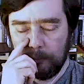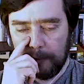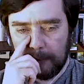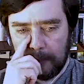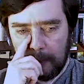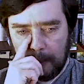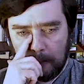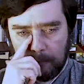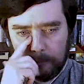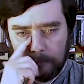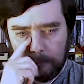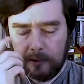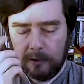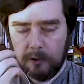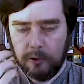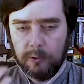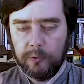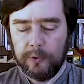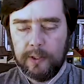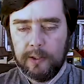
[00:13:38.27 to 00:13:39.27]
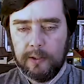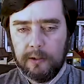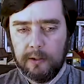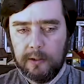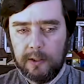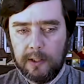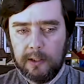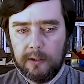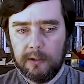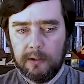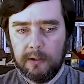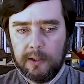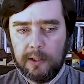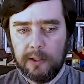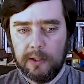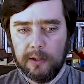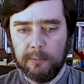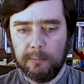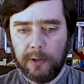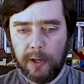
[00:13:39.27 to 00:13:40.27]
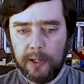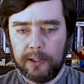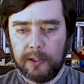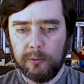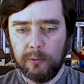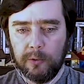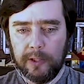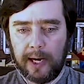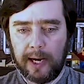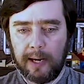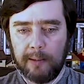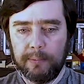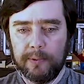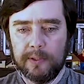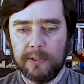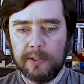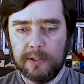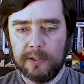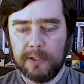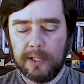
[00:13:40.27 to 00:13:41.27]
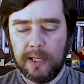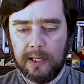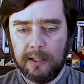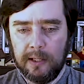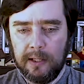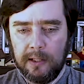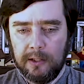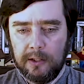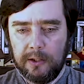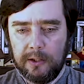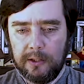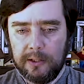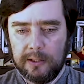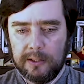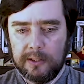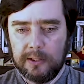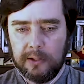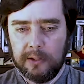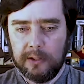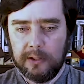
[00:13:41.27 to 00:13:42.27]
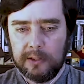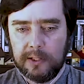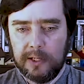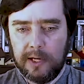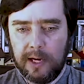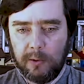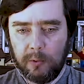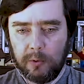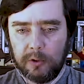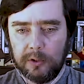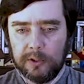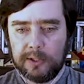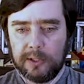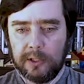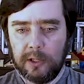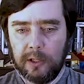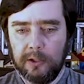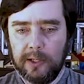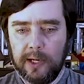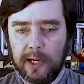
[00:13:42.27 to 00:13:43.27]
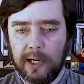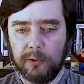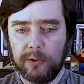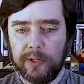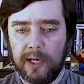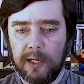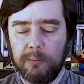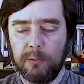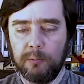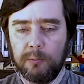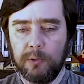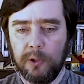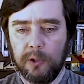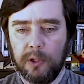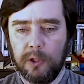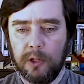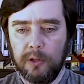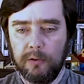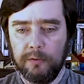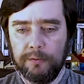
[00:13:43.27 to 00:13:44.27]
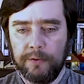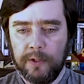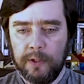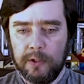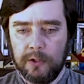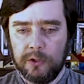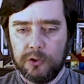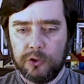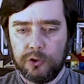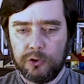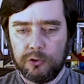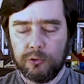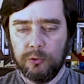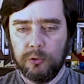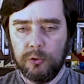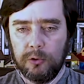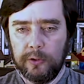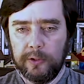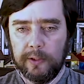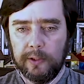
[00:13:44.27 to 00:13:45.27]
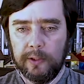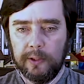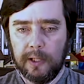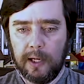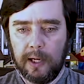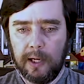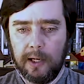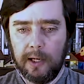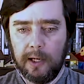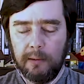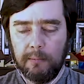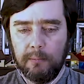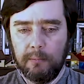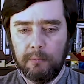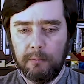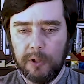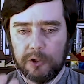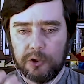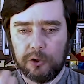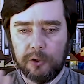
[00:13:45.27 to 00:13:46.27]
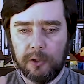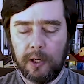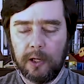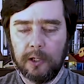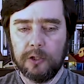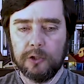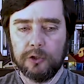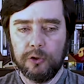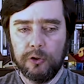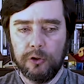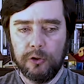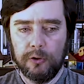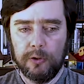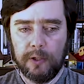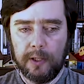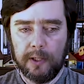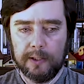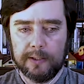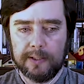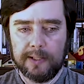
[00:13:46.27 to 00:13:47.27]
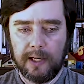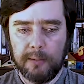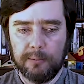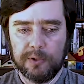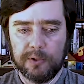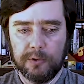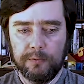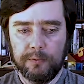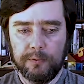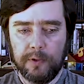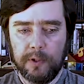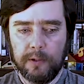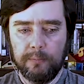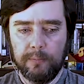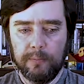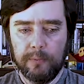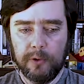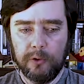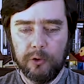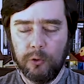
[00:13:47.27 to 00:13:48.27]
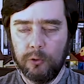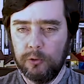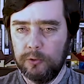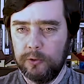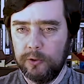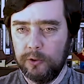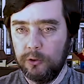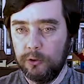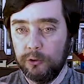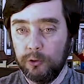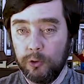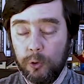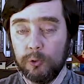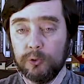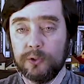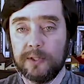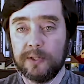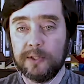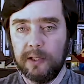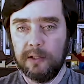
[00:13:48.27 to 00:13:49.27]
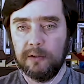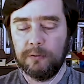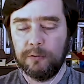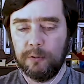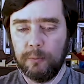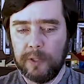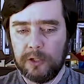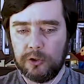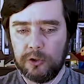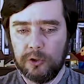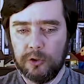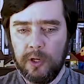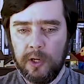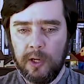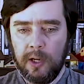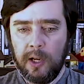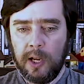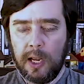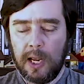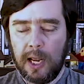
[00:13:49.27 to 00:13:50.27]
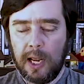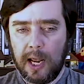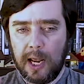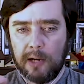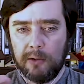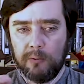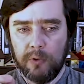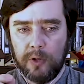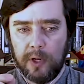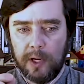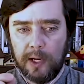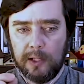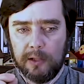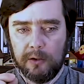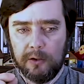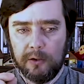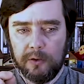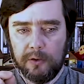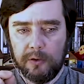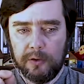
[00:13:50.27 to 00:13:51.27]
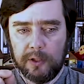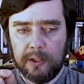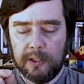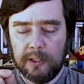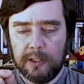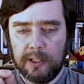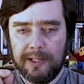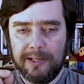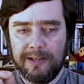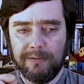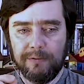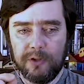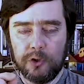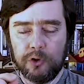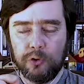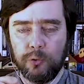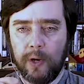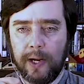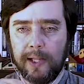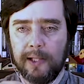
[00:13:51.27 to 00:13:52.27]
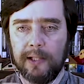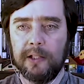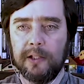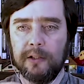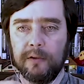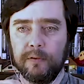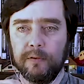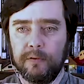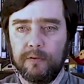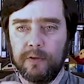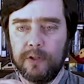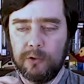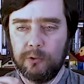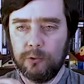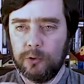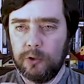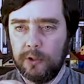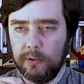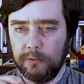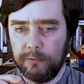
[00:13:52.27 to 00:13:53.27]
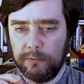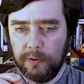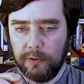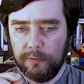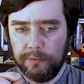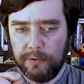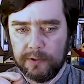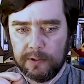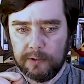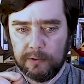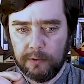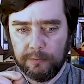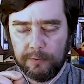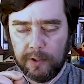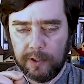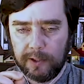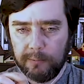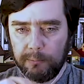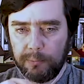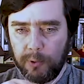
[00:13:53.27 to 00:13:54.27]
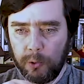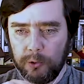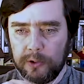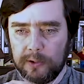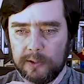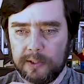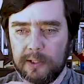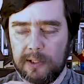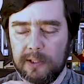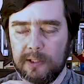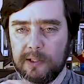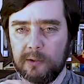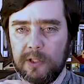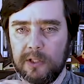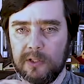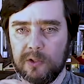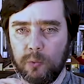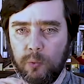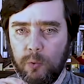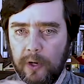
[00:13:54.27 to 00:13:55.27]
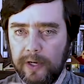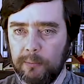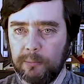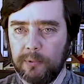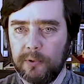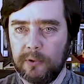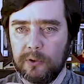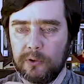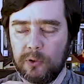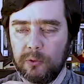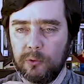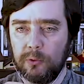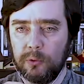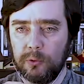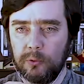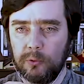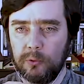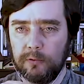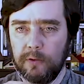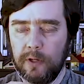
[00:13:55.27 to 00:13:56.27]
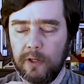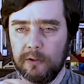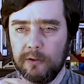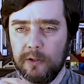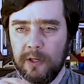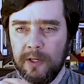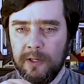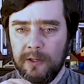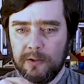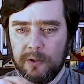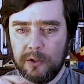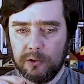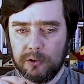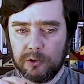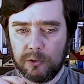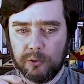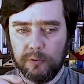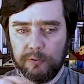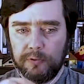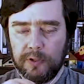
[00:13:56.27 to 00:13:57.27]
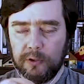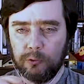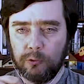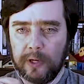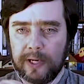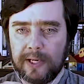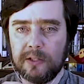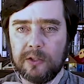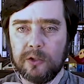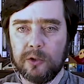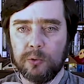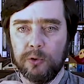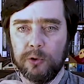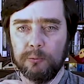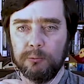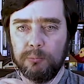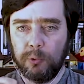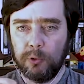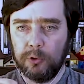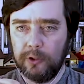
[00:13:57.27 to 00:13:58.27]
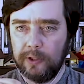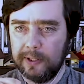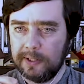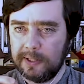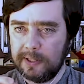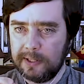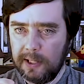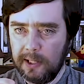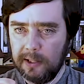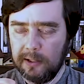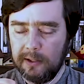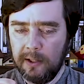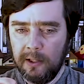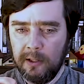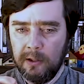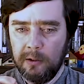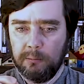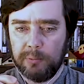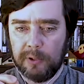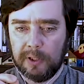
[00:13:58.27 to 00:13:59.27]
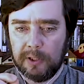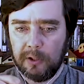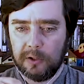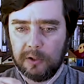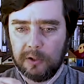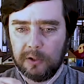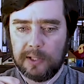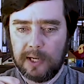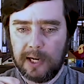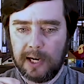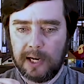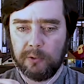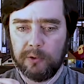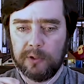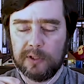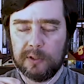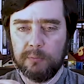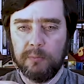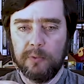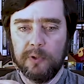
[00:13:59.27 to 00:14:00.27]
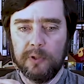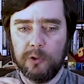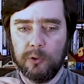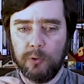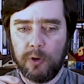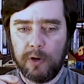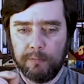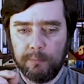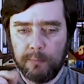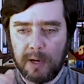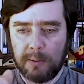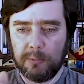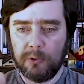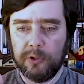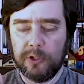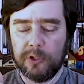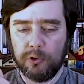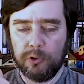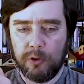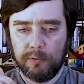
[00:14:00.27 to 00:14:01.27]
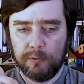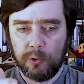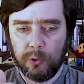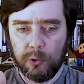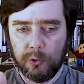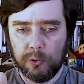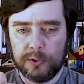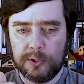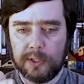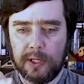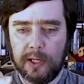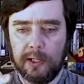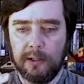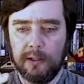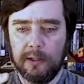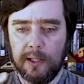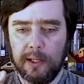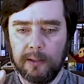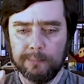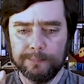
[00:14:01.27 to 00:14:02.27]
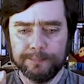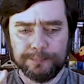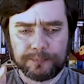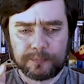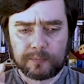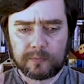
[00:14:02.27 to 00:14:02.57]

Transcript: But, but you know, in, in, in the body, what happens is that these, these networks are now capable of storing um, much larger uh, types of um, uh, goal state information and and the individuality of the of, of the of the components is is wiped to and and you know sort of erased to an important extent because now these you have memories you have goals and um,